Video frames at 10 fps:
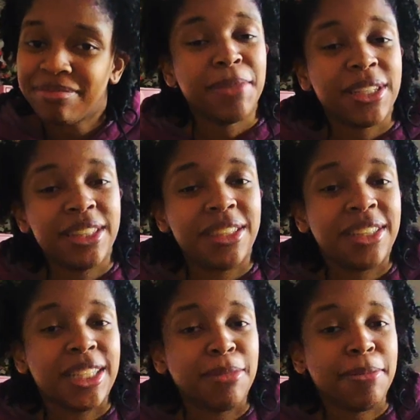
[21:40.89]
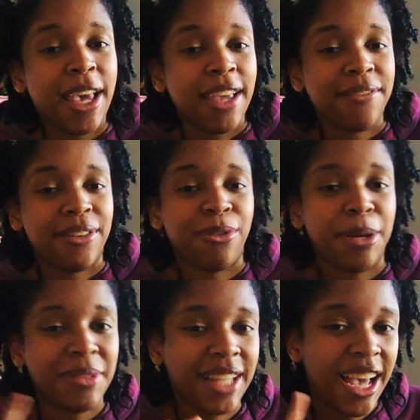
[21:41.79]
Bills still need to be paid for the
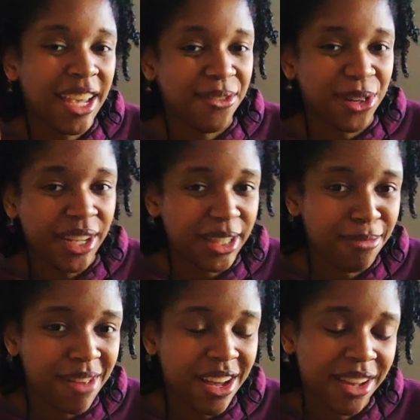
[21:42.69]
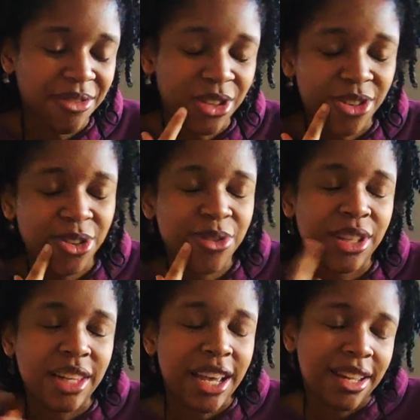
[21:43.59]
website for next month. So if you
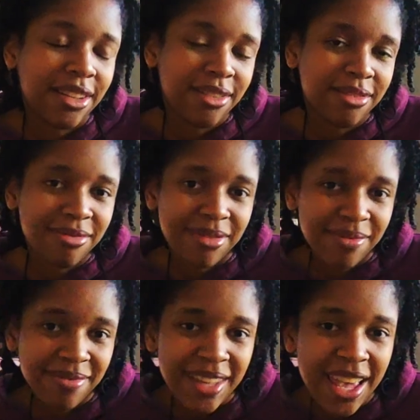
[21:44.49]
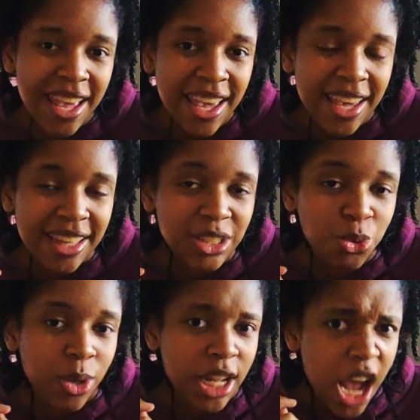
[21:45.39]
feel led, it's
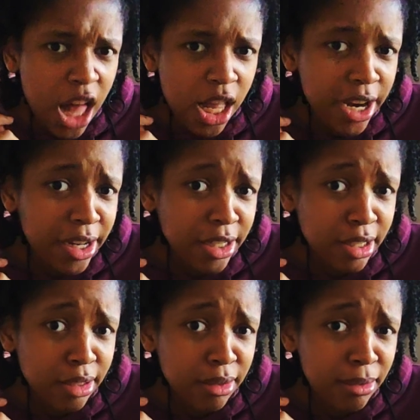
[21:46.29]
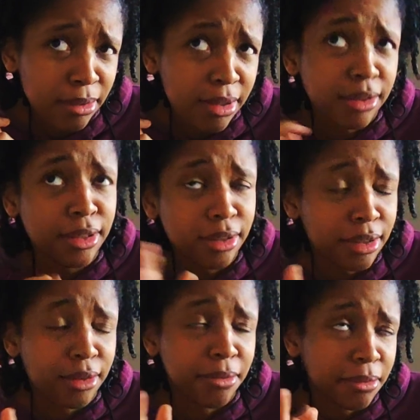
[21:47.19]
$20. At least
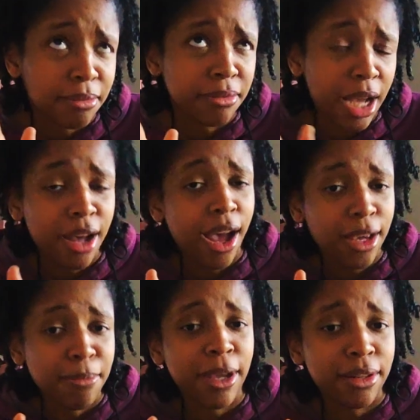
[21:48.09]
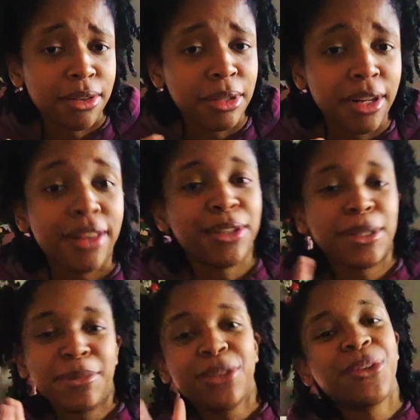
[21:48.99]
I could pay the
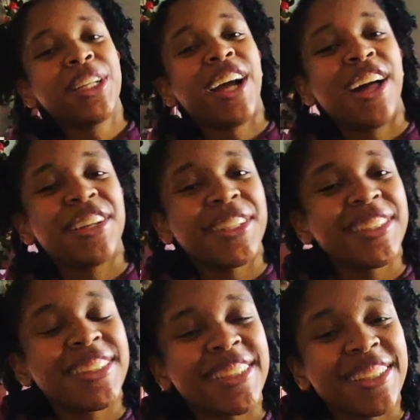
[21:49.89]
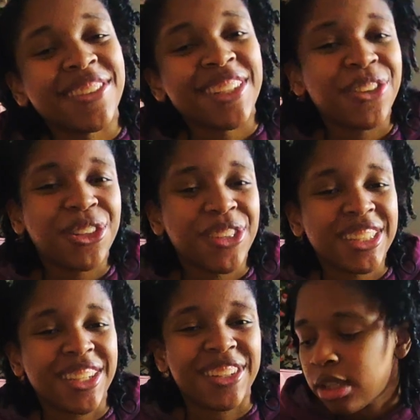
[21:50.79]
$3, but $20 if anyone who wants
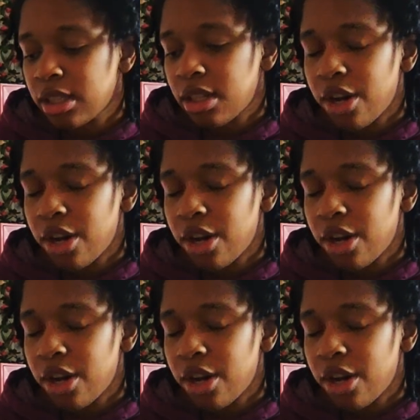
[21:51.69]
to donate.